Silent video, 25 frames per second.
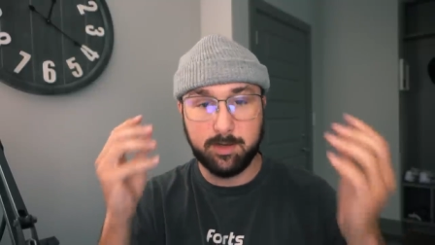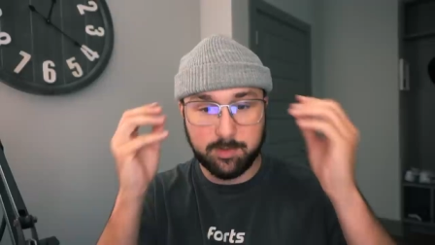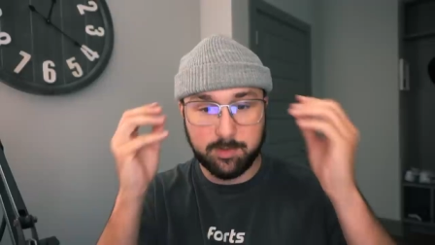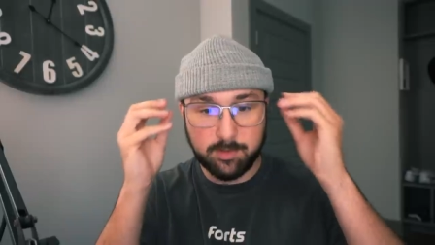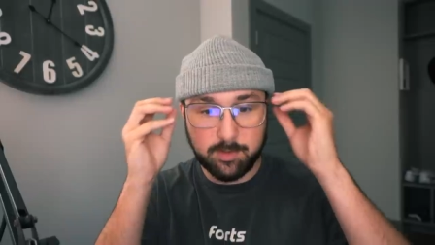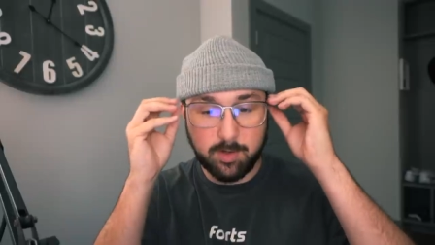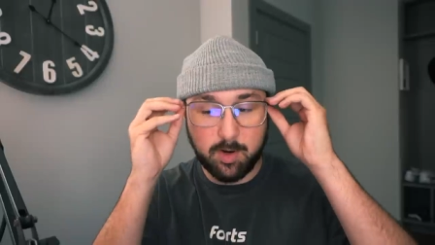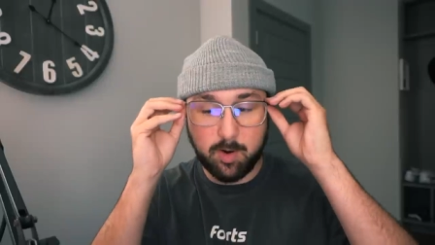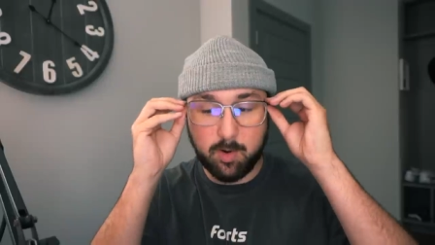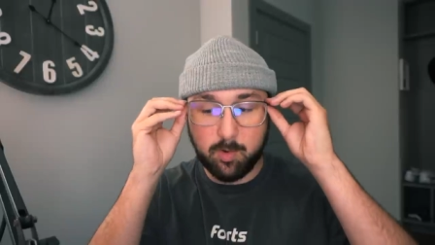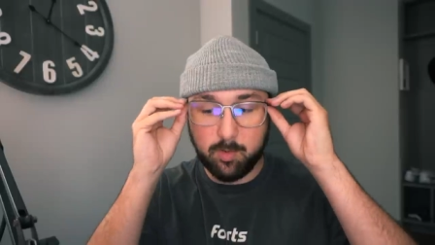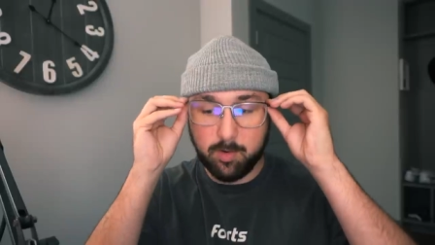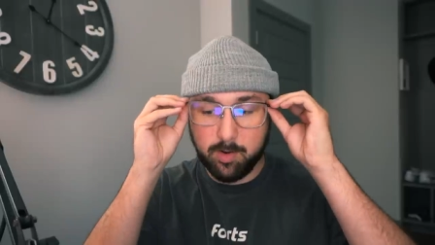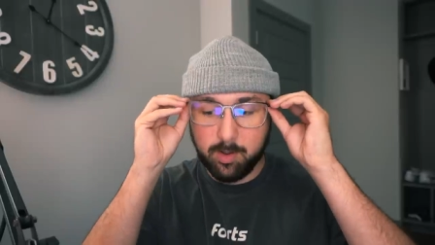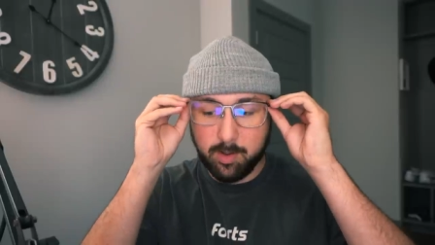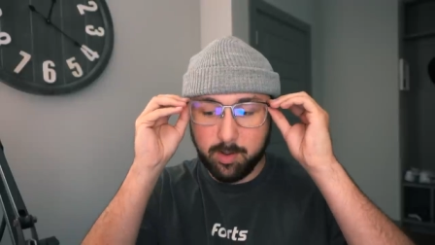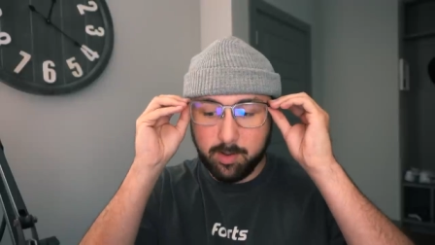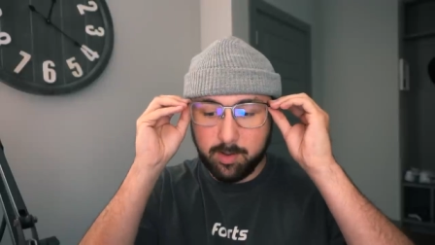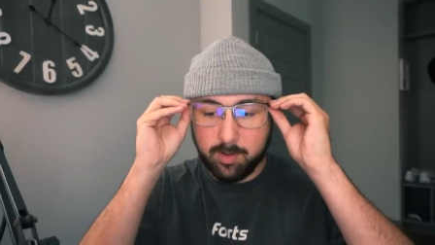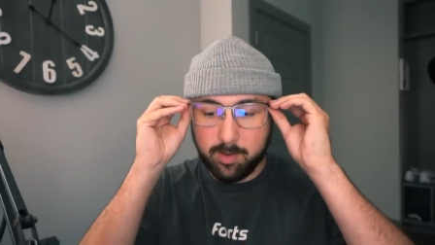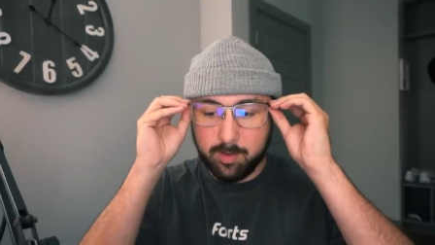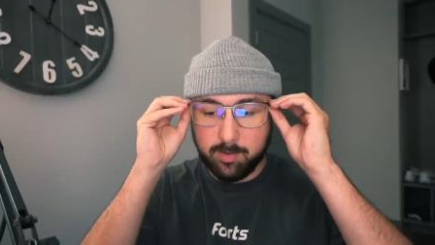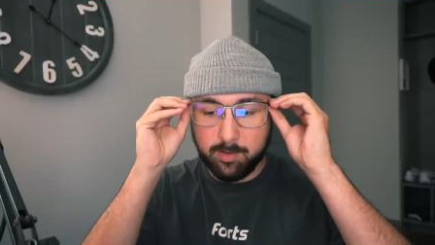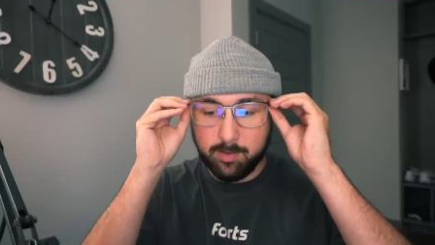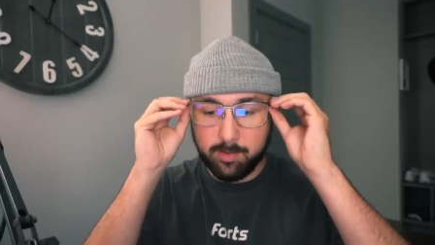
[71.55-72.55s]
So
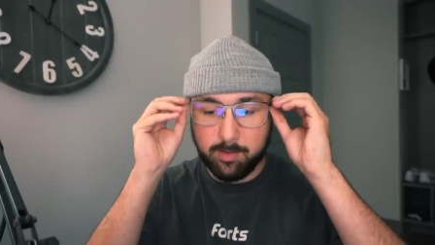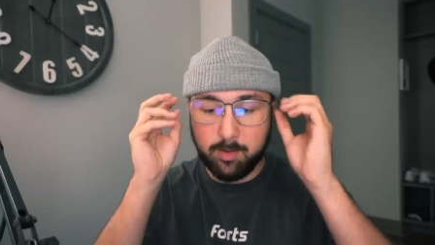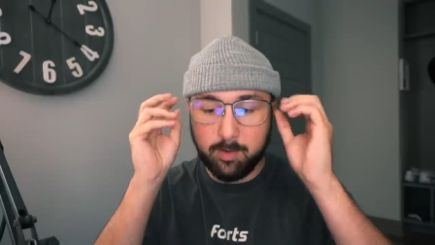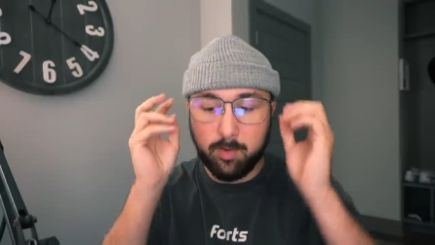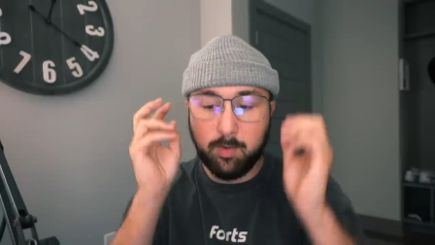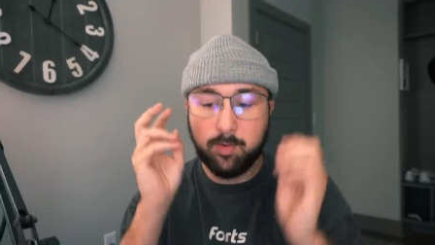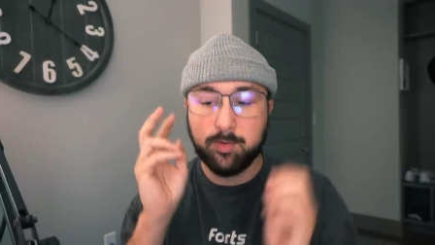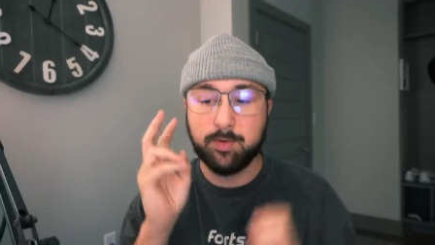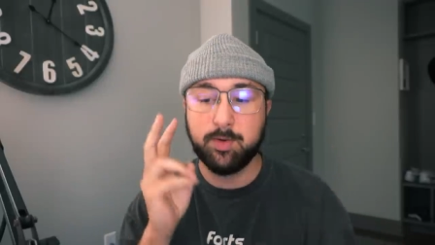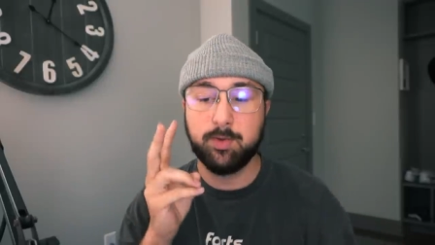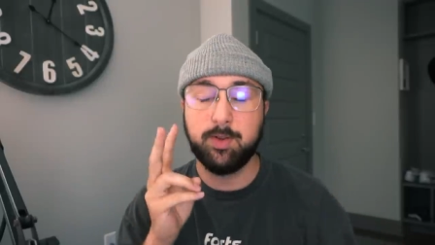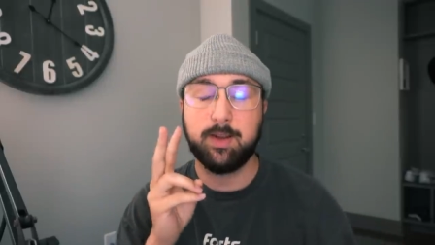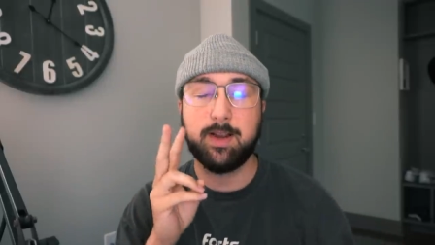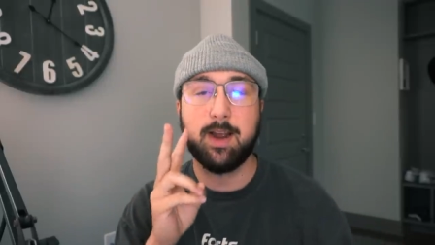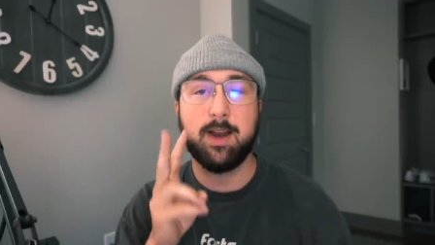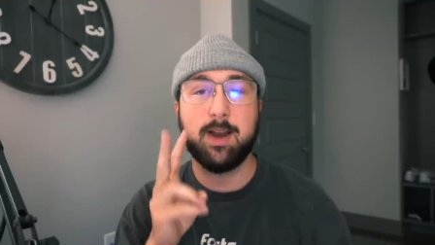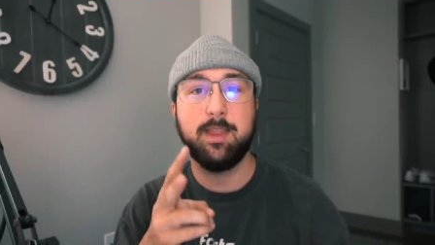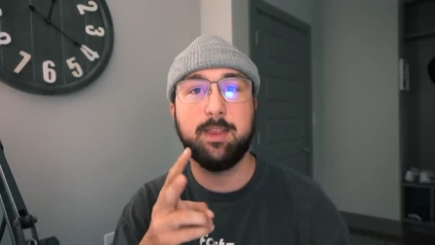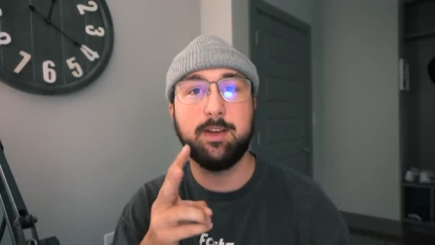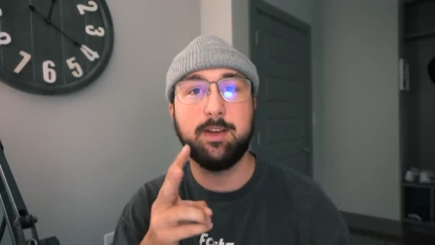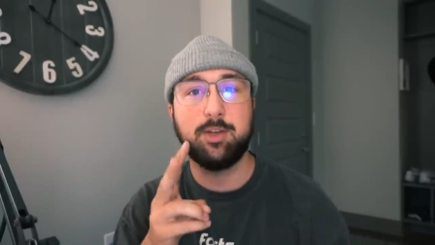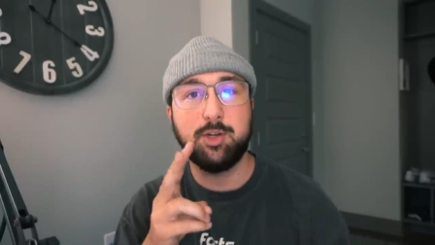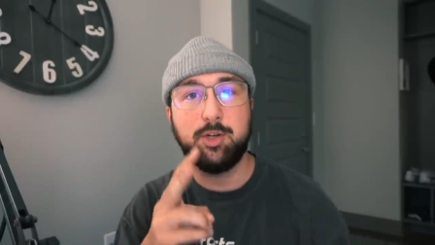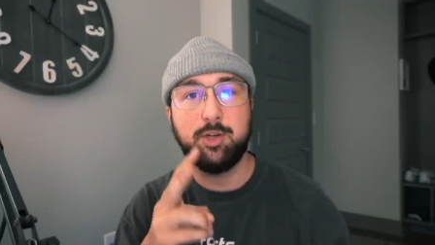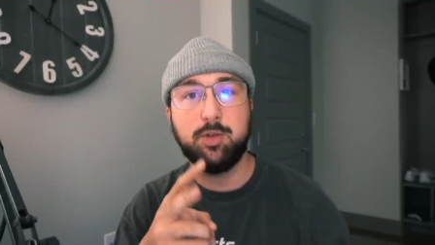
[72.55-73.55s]
those are the kind
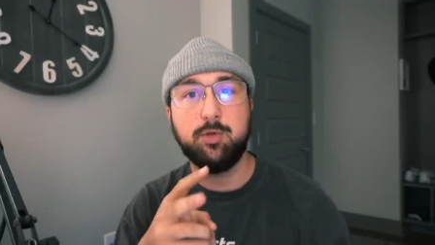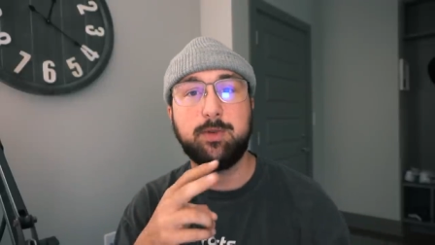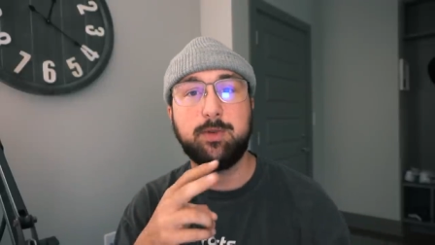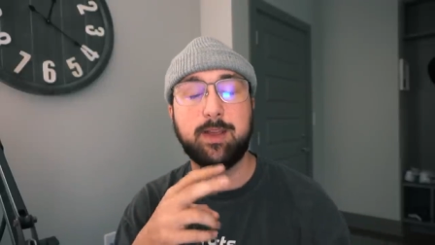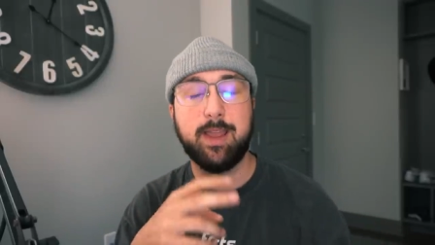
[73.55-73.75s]
of the two